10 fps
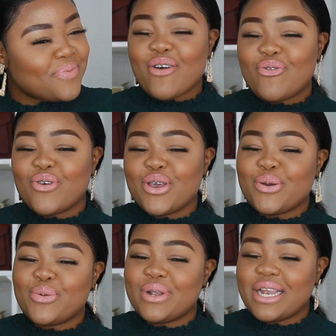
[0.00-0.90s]
Have for
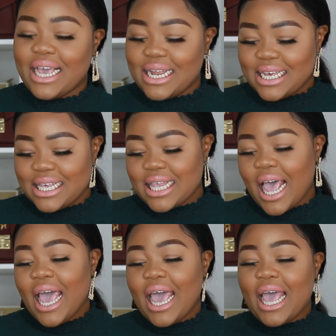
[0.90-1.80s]
you ladies,
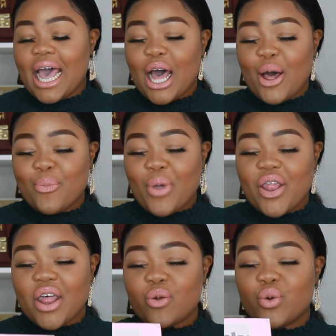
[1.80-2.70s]

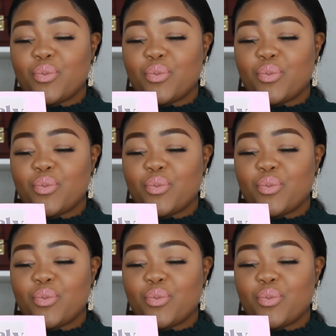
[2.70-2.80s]
that